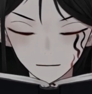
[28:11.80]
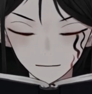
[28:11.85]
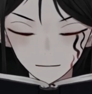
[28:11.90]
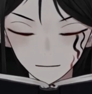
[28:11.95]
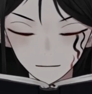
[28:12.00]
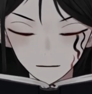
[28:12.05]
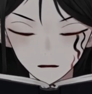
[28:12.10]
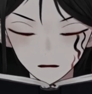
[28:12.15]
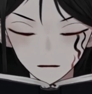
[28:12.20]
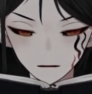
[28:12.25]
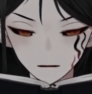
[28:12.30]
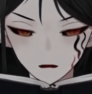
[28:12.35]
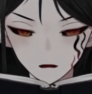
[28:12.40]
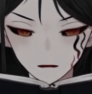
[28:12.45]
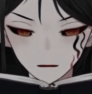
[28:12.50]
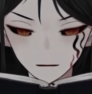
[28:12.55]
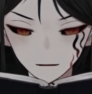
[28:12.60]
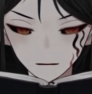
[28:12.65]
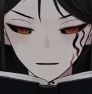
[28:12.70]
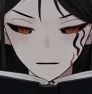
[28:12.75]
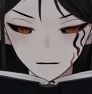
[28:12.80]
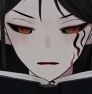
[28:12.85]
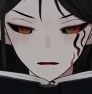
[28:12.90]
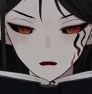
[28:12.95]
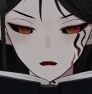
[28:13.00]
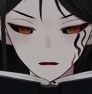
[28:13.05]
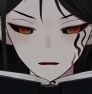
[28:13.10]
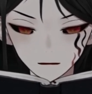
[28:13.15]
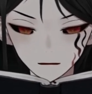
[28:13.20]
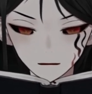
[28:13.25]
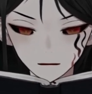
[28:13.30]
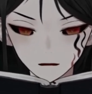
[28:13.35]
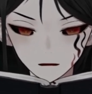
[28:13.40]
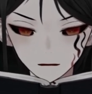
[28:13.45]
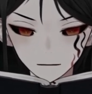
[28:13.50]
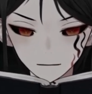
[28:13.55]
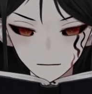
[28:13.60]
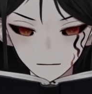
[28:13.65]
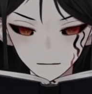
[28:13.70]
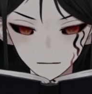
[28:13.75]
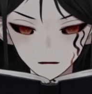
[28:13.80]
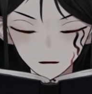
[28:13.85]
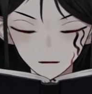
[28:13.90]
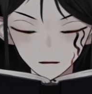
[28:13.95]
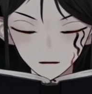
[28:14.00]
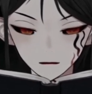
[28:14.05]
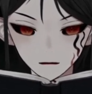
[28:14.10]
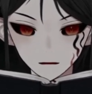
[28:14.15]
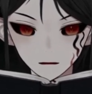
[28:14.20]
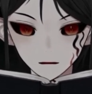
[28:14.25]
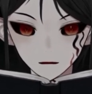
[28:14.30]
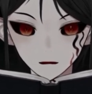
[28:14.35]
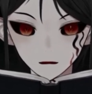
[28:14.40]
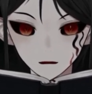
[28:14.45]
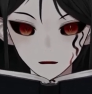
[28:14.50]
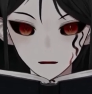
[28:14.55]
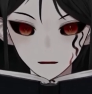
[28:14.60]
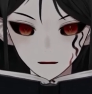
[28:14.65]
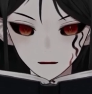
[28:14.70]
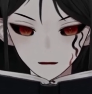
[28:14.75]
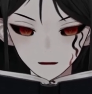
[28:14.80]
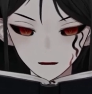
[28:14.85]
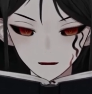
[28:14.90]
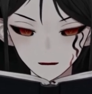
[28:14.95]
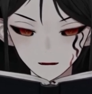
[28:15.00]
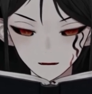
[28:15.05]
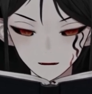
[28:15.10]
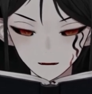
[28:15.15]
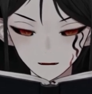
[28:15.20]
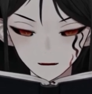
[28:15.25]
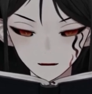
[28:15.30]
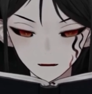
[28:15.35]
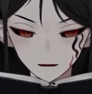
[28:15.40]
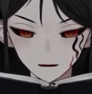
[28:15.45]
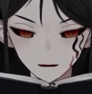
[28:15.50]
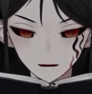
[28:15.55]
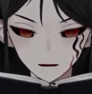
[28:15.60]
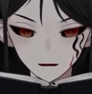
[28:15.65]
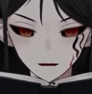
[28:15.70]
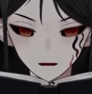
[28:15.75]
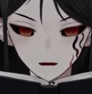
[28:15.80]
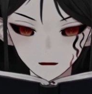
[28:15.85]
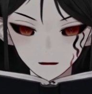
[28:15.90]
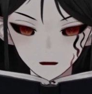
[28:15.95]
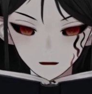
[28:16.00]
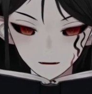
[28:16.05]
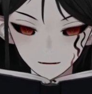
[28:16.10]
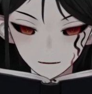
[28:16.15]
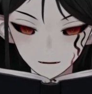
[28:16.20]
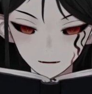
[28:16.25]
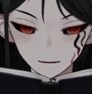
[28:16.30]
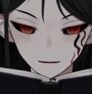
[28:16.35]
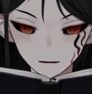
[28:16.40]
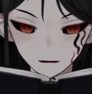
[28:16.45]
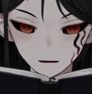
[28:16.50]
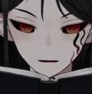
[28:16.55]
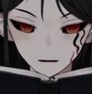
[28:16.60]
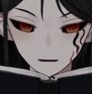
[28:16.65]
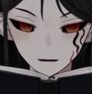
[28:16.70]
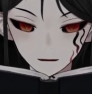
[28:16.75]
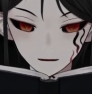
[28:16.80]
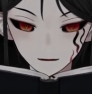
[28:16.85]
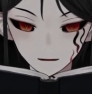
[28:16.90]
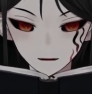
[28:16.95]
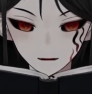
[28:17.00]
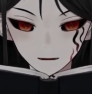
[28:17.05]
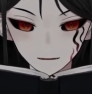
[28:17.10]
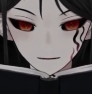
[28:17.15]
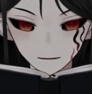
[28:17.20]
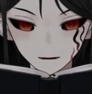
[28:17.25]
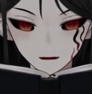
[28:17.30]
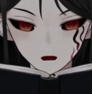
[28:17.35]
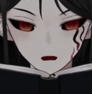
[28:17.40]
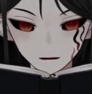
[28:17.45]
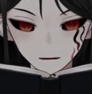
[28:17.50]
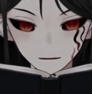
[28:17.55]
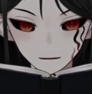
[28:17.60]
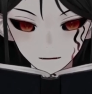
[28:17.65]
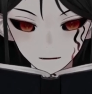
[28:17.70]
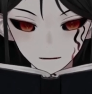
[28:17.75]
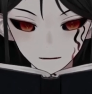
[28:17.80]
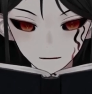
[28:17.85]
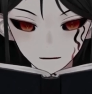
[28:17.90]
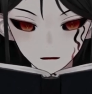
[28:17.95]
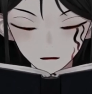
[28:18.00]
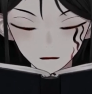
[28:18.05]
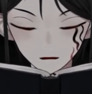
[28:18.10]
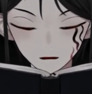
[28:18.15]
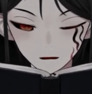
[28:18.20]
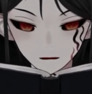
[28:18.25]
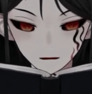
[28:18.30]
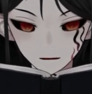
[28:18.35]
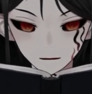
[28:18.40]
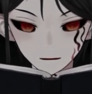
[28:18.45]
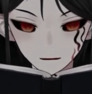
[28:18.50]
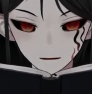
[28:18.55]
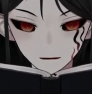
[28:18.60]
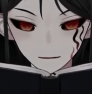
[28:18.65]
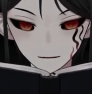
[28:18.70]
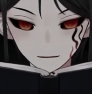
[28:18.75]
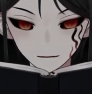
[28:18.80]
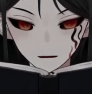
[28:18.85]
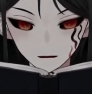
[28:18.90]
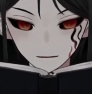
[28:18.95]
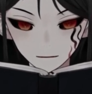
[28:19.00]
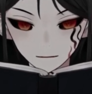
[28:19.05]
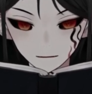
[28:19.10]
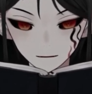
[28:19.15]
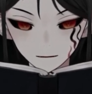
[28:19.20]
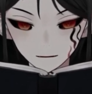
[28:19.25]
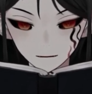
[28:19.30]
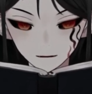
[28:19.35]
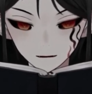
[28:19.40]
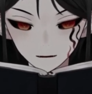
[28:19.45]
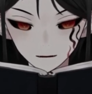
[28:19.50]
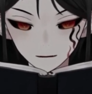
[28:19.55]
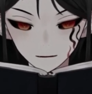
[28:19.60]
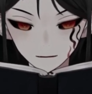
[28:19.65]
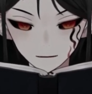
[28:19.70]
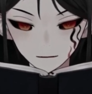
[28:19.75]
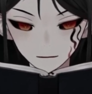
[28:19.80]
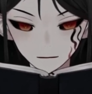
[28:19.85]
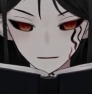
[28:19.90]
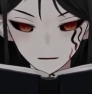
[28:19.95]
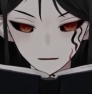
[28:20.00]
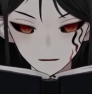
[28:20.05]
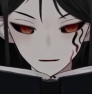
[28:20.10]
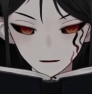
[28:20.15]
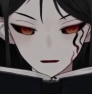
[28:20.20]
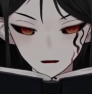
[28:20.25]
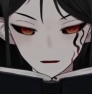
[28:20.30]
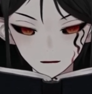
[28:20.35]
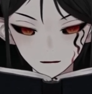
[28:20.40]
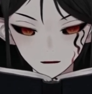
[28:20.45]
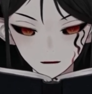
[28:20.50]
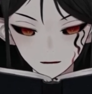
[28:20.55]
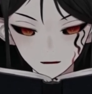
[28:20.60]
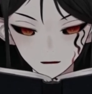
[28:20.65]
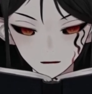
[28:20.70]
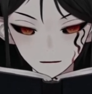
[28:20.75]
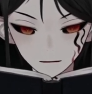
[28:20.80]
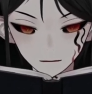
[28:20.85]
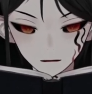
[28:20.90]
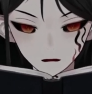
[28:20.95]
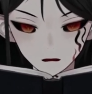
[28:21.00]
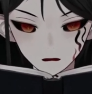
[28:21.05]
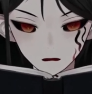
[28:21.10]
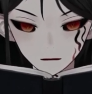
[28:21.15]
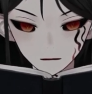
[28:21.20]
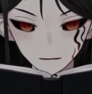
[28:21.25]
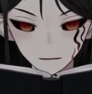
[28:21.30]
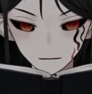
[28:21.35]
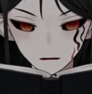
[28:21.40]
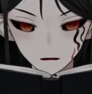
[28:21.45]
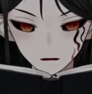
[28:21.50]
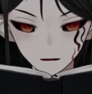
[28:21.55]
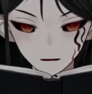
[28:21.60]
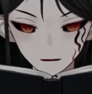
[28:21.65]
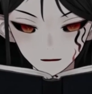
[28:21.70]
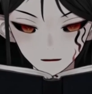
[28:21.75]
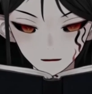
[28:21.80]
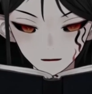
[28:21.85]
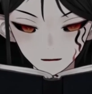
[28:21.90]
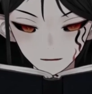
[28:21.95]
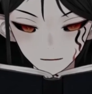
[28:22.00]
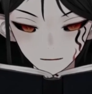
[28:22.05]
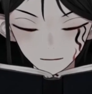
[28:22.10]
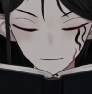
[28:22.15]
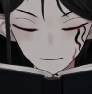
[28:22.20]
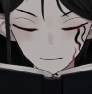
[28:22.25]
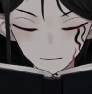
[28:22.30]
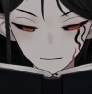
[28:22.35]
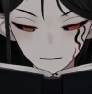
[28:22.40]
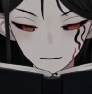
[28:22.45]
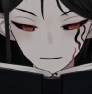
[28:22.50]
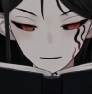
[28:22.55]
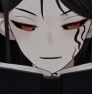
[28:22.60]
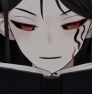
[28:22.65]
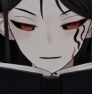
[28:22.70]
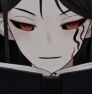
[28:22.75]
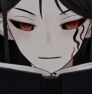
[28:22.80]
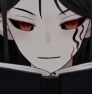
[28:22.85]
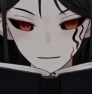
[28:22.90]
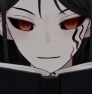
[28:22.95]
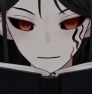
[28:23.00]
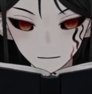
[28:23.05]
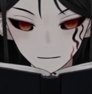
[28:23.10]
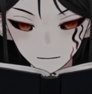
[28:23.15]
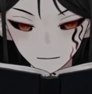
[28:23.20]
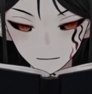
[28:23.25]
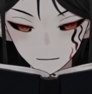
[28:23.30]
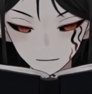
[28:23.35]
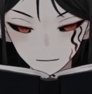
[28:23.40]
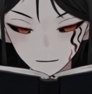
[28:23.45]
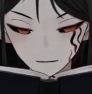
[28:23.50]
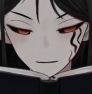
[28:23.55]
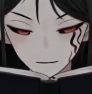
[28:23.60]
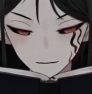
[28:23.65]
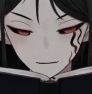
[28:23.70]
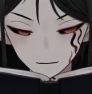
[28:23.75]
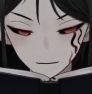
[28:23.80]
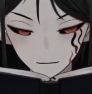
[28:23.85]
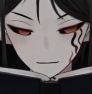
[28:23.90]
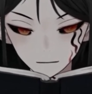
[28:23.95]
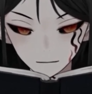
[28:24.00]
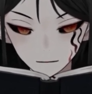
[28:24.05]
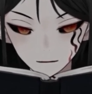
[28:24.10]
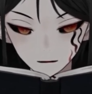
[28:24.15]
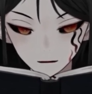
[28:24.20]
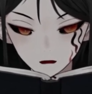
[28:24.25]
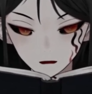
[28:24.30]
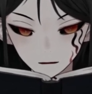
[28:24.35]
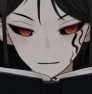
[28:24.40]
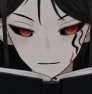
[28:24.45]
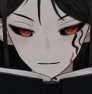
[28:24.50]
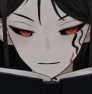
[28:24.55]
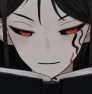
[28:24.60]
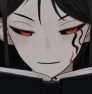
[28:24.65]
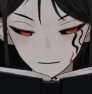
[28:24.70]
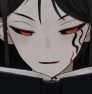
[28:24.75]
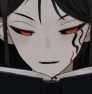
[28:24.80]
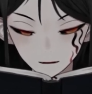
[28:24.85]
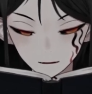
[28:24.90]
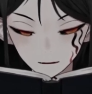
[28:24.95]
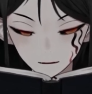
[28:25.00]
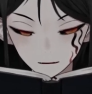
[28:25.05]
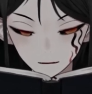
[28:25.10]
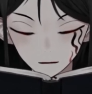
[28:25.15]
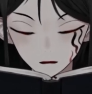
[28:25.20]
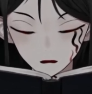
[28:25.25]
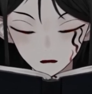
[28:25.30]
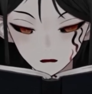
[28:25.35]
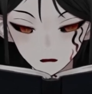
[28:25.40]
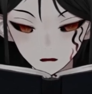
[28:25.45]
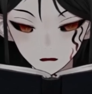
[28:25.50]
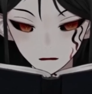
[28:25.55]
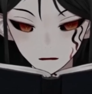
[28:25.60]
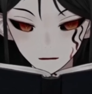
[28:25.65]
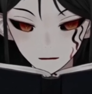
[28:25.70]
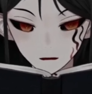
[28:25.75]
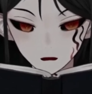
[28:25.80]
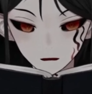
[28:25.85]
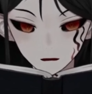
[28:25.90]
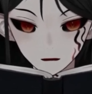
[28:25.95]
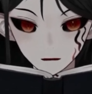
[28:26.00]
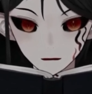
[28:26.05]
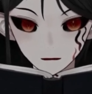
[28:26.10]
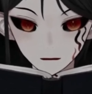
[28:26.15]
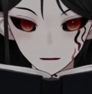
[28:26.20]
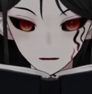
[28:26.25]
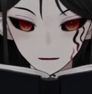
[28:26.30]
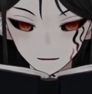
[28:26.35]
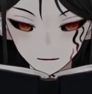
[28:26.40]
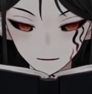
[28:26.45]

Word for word: more like a stranger. Good. Because it's a really scary story. It's about these kids who were camping out in the woods one night. They didn't have a treehouse like you, but a